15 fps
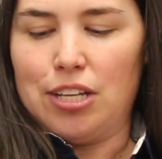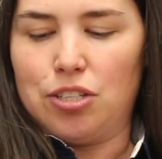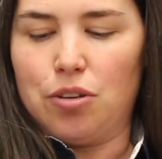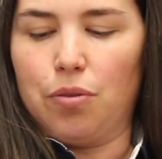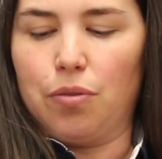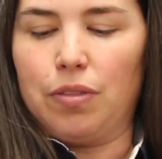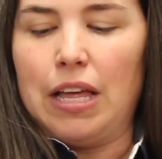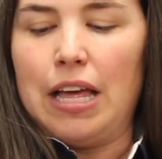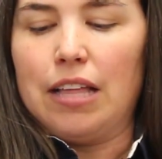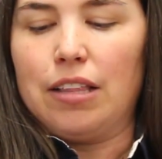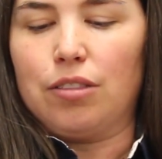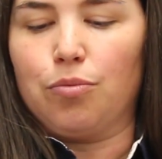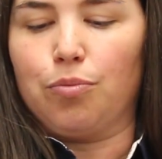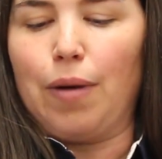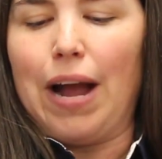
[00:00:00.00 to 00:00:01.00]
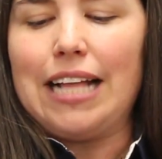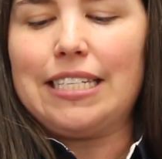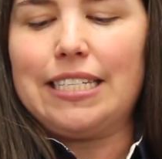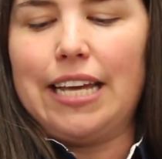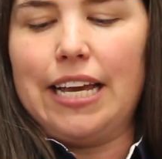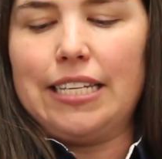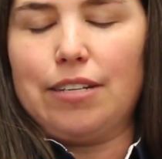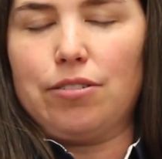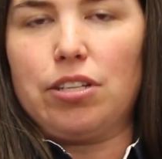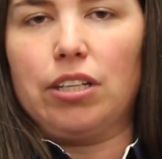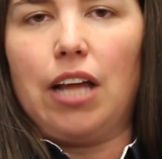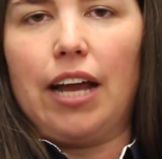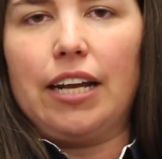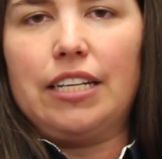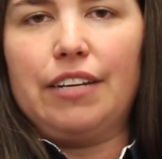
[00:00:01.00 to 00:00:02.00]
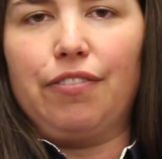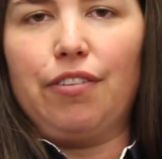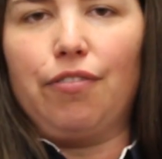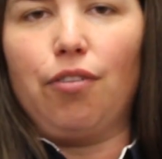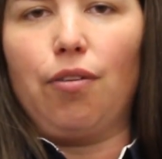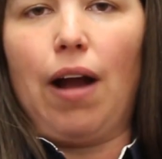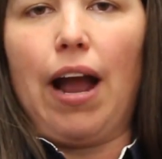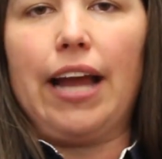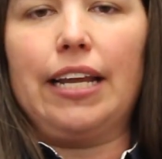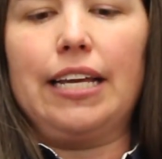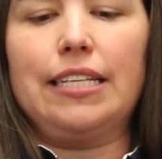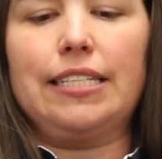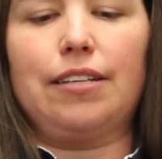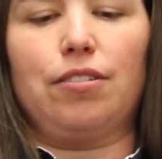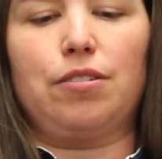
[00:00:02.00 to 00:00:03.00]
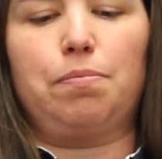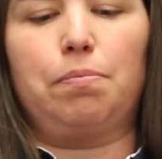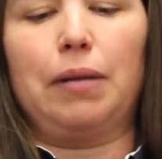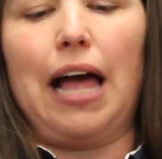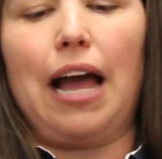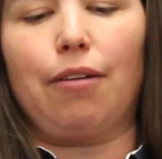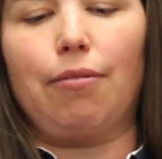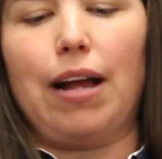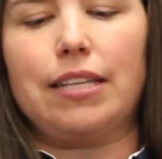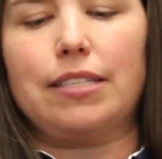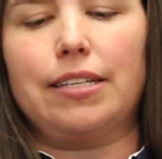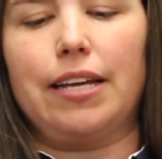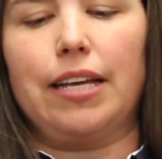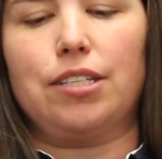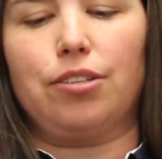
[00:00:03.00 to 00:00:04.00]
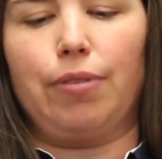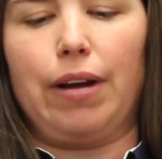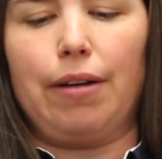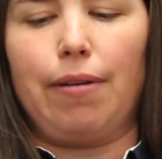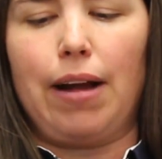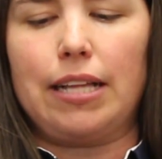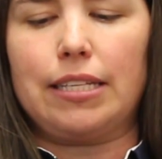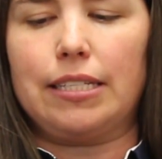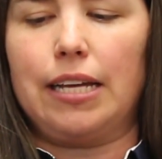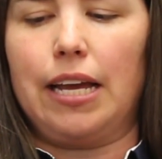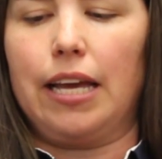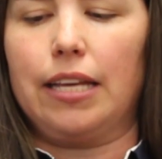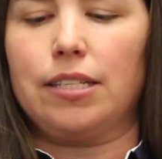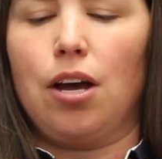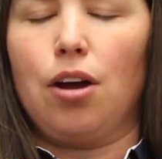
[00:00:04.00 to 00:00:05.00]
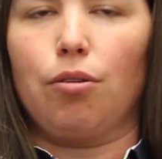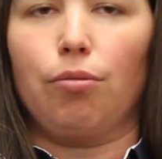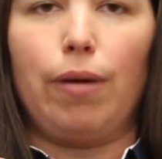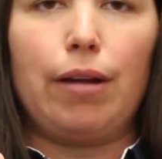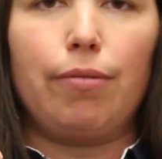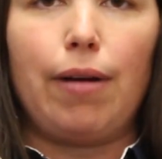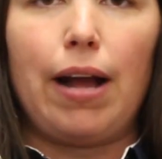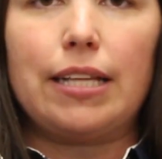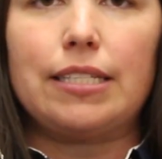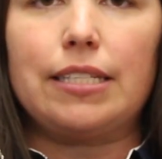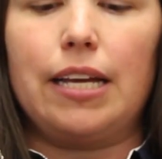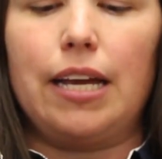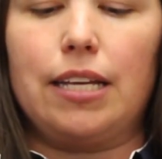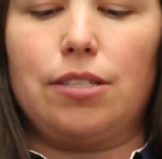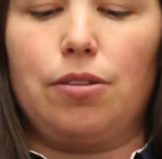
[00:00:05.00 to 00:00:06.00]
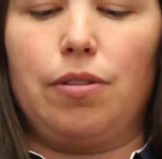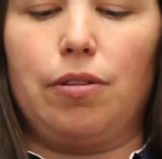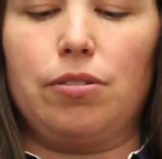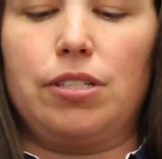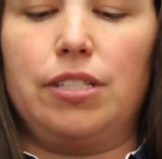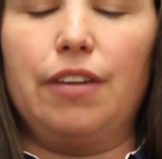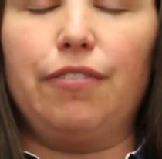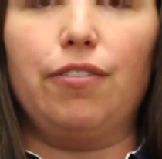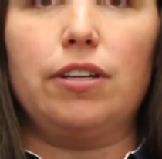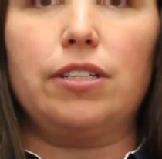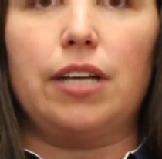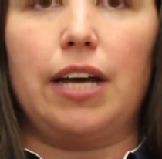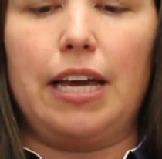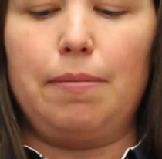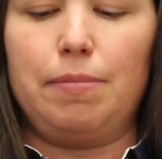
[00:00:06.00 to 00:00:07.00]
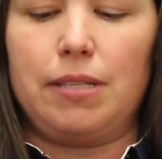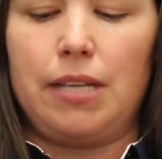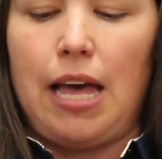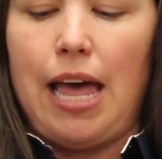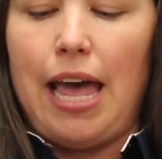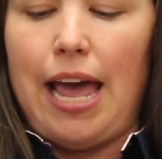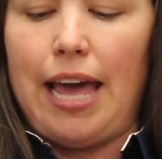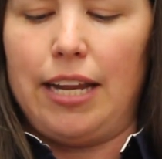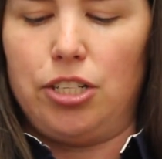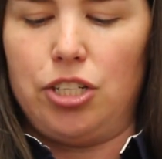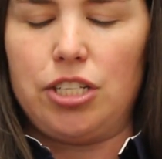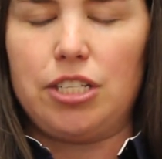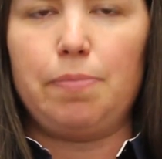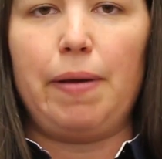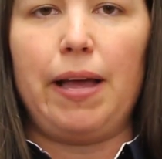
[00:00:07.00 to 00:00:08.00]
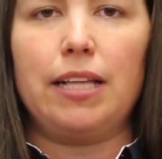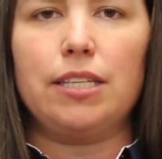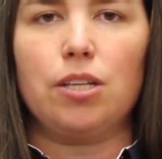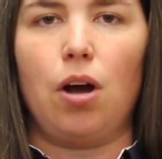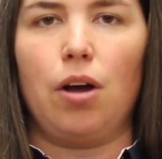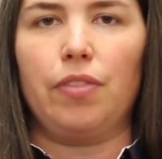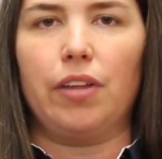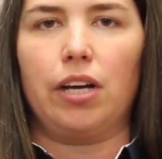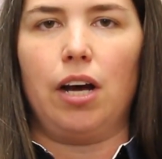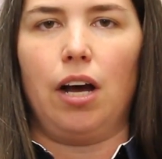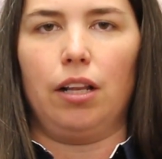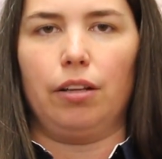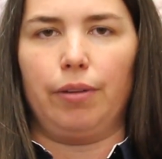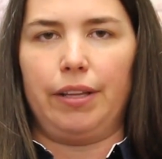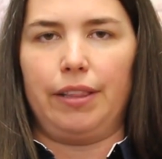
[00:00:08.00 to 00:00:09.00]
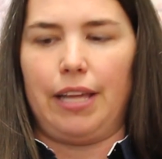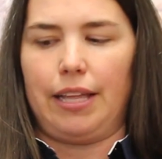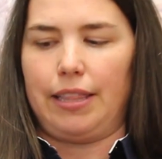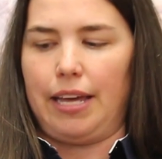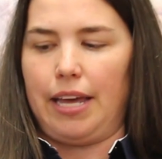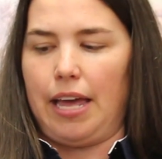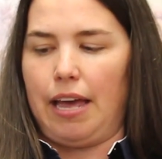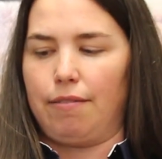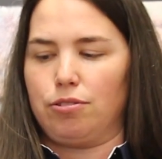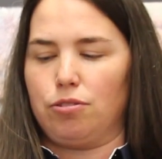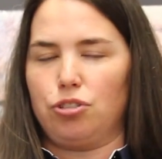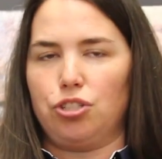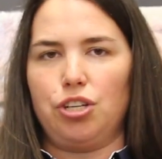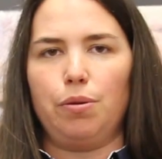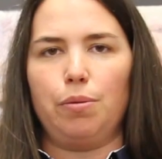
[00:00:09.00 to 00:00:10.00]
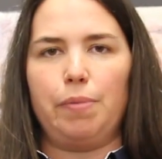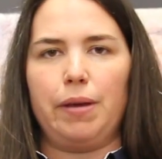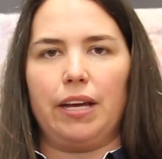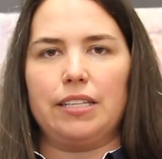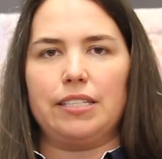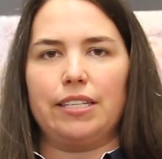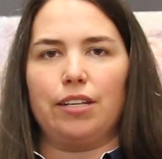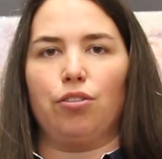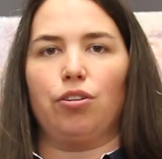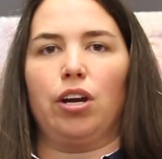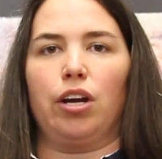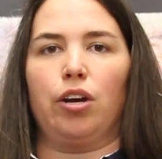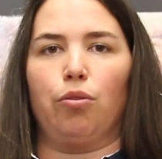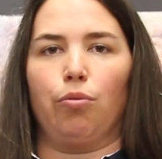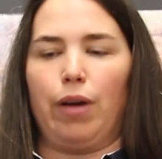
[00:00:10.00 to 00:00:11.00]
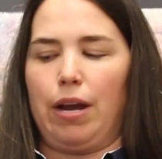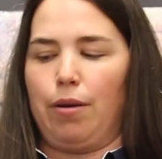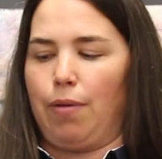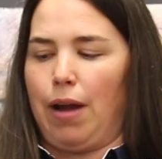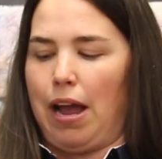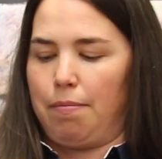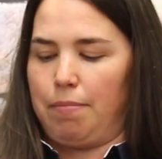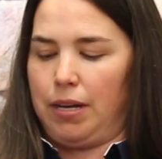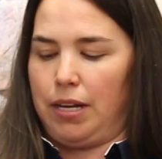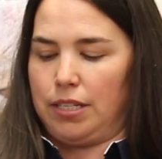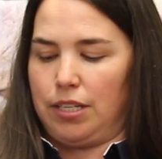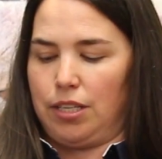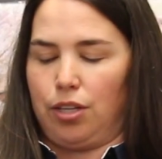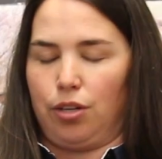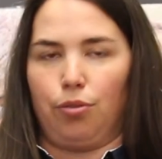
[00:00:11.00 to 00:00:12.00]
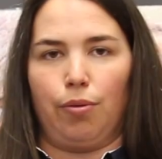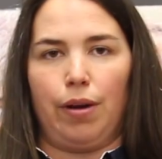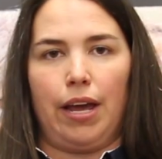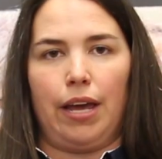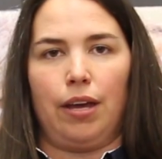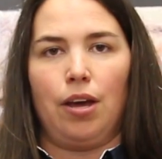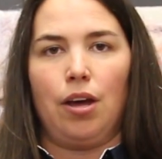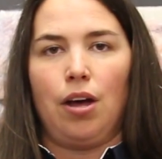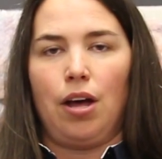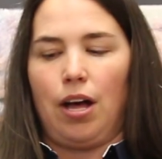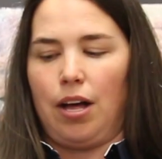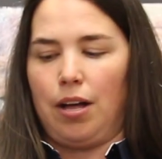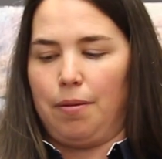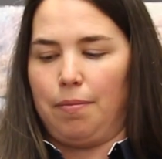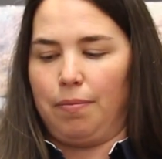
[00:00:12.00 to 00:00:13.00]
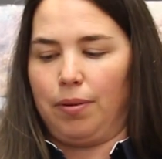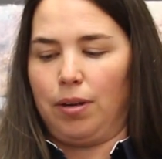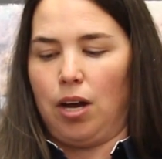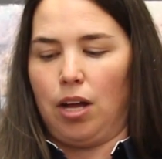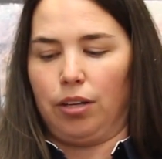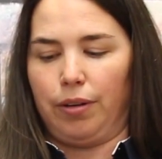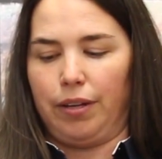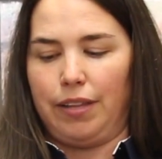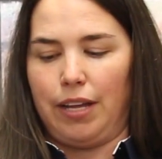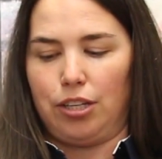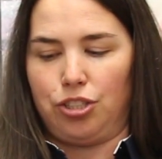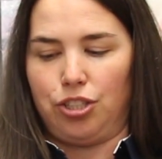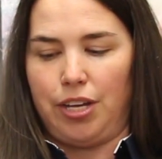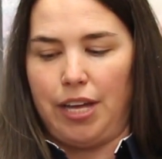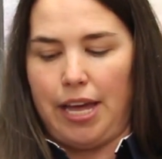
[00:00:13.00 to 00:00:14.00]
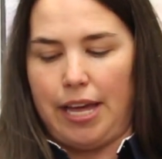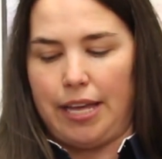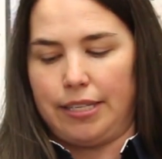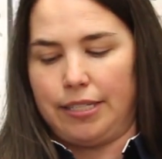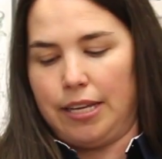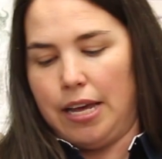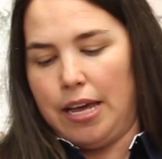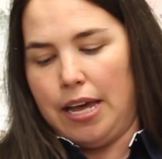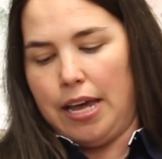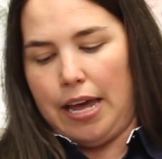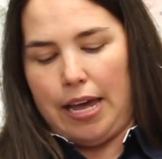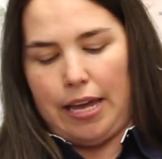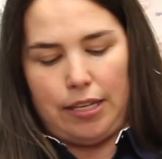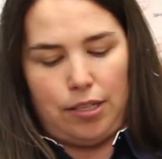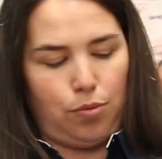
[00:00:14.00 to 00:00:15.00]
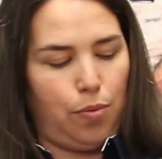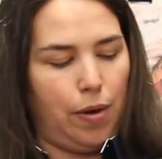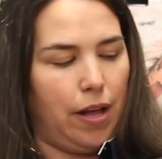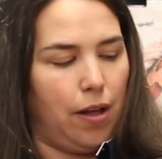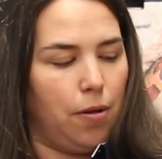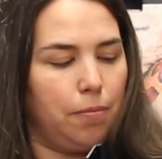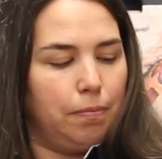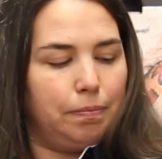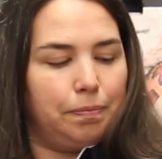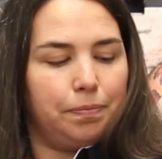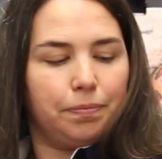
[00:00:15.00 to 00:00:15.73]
So Rat snakes, there's a lot of different varieties. There's black rat snakes, gray rat snakes, red rat snakes. So there's different types and it just depends on the coloring that they have. So she would be considered a gray rat because of the gray um, coloring that she has as well.